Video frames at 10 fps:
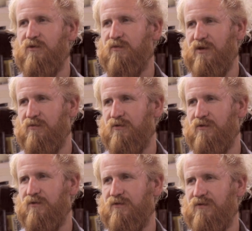with
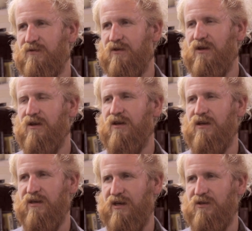people
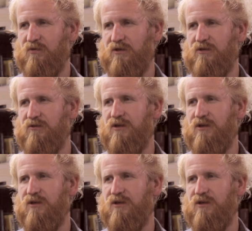in case we do